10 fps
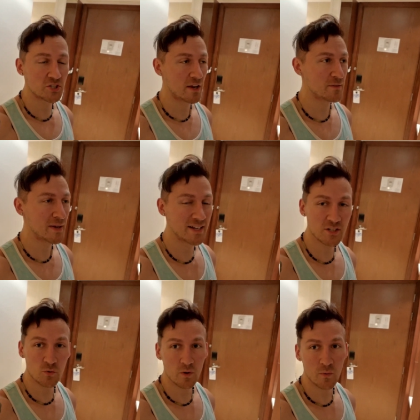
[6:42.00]
just going to make
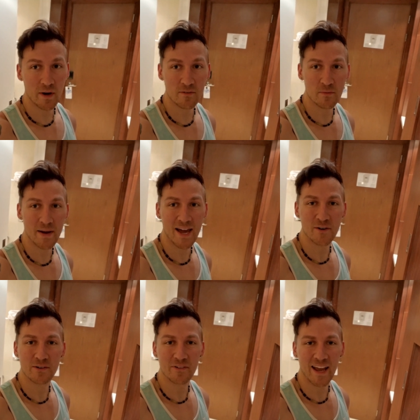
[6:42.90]
do with whatever
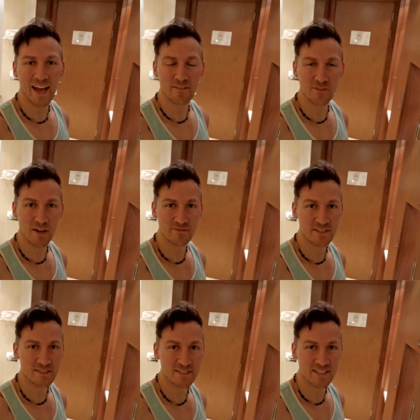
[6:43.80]
battery we have left
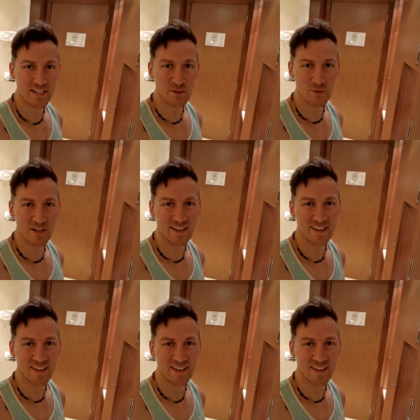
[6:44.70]
on this camera.